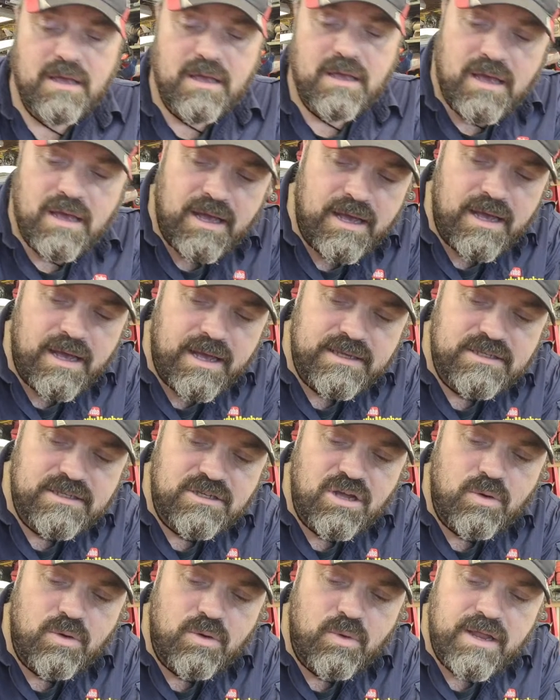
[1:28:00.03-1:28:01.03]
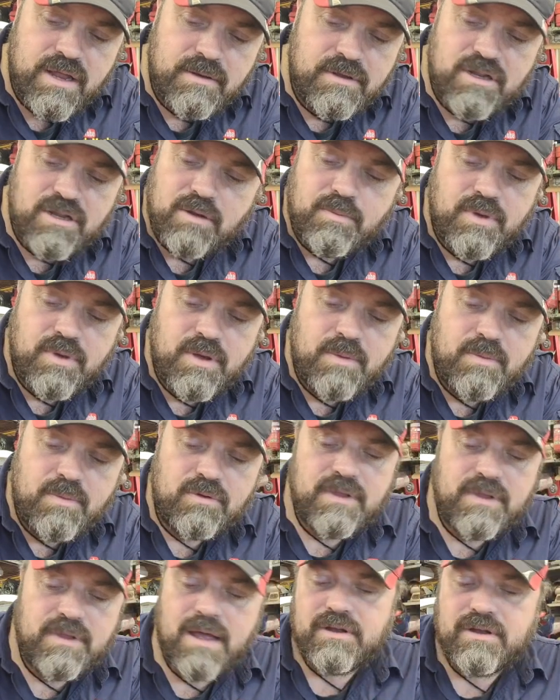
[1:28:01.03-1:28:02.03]
It's nowhere, people
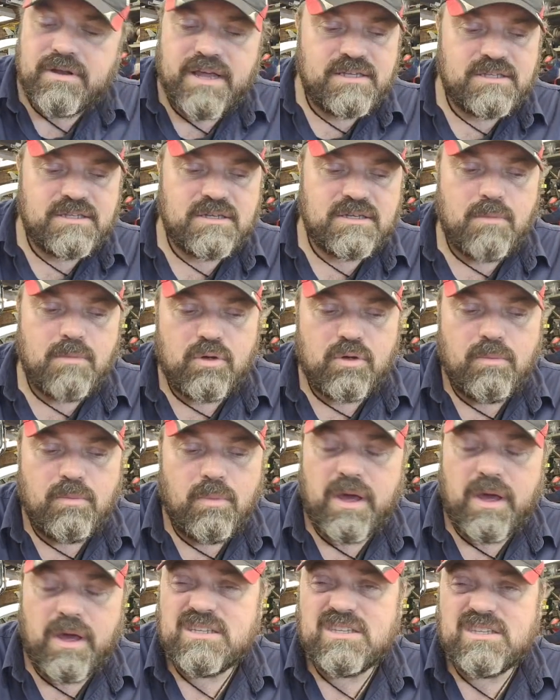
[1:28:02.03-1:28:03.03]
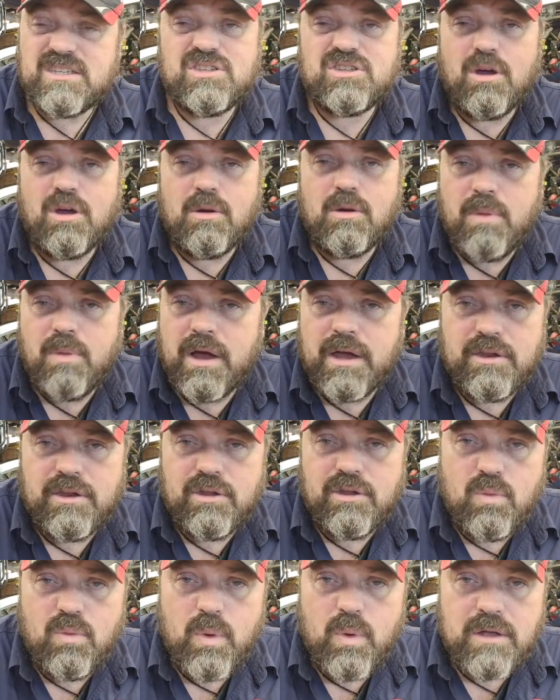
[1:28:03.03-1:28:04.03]
nowadays on modern bikes, they just go and buy a
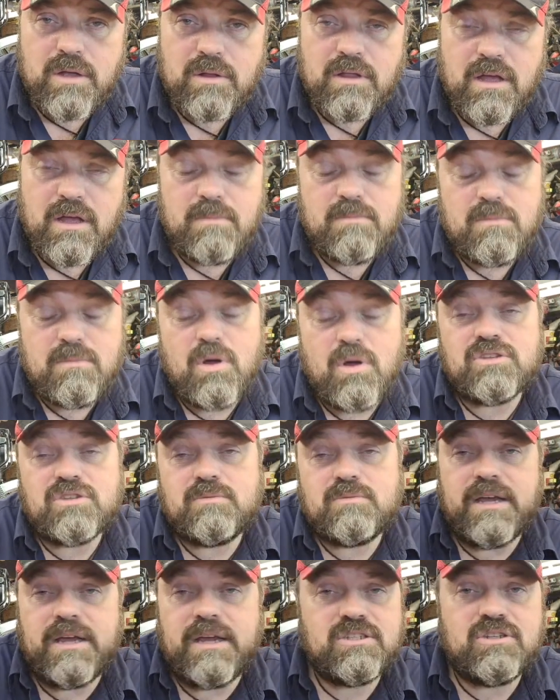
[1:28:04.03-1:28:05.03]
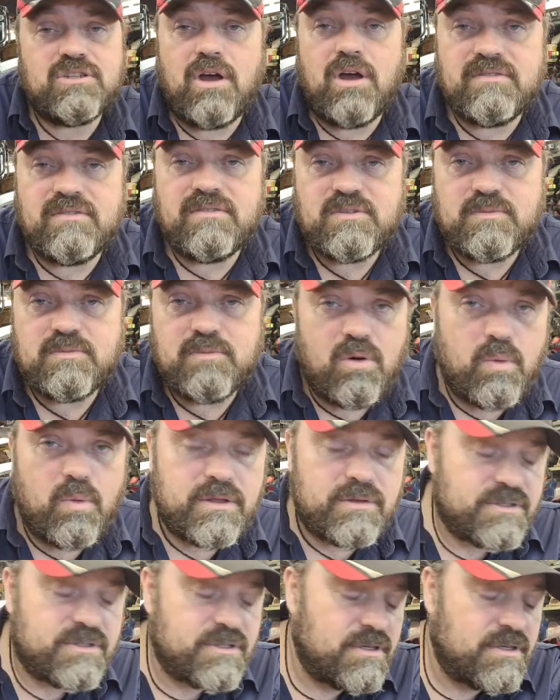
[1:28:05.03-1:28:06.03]
new wheel. And most bikes don't have spoke
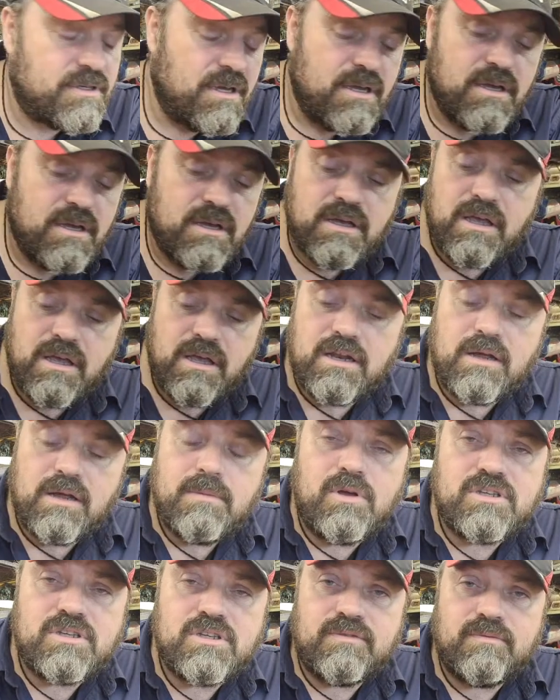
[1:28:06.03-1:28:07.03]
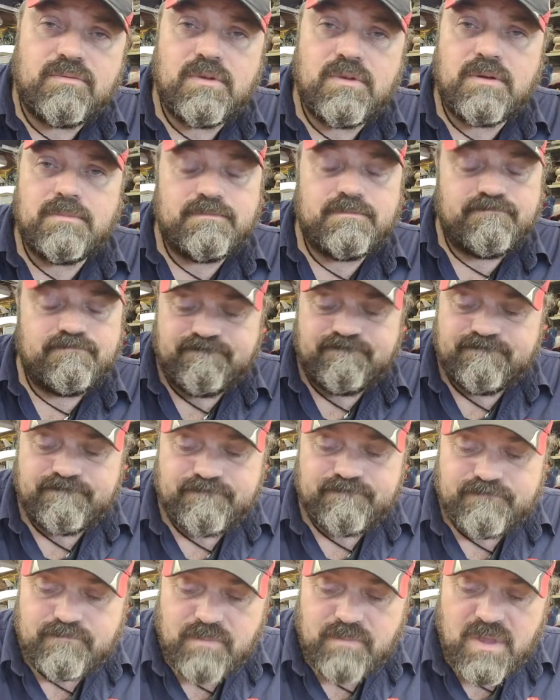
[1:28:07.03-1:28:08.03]
wheels. Most of them
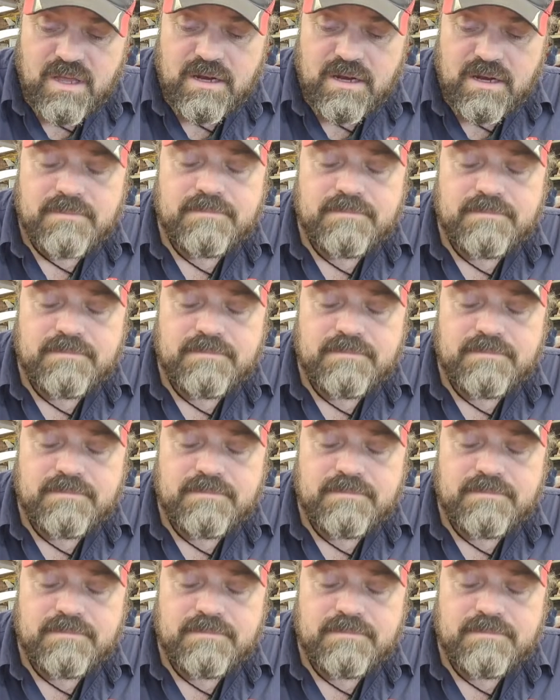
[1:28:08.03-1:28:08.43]
are,